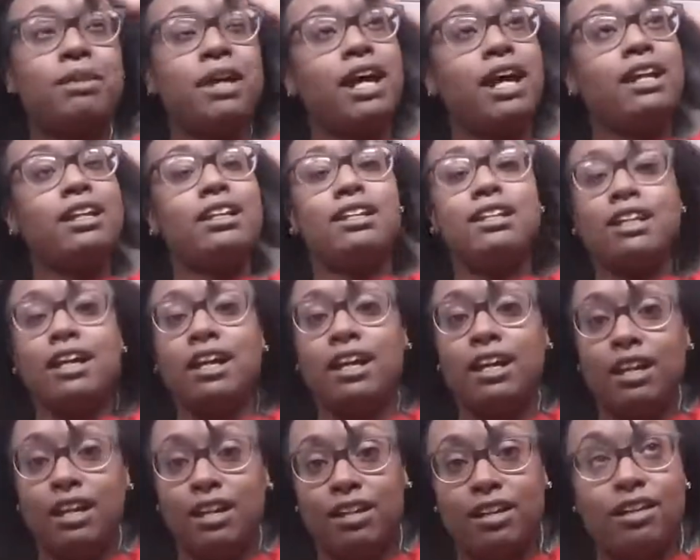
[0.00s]
but I did
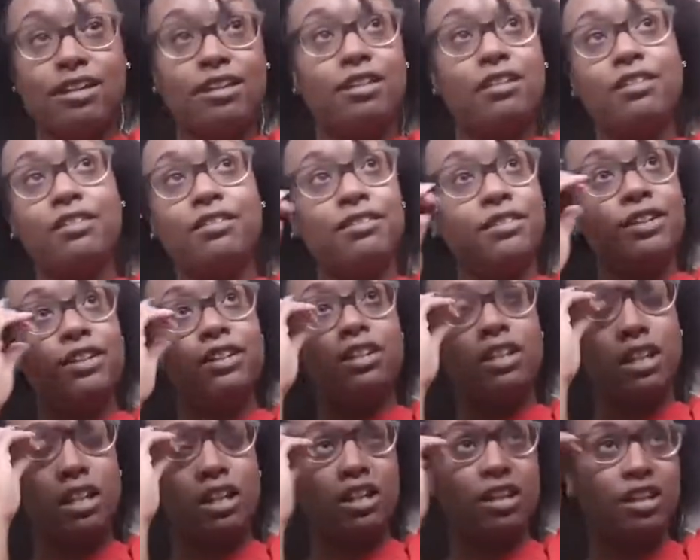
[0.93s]
not feel
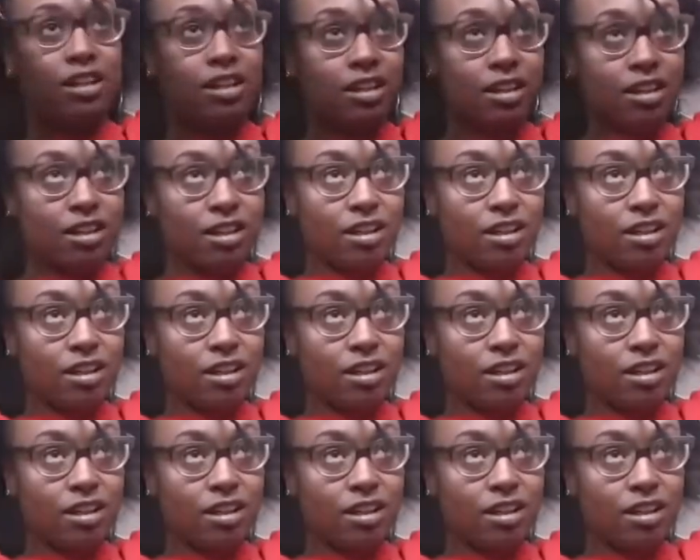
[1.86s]
like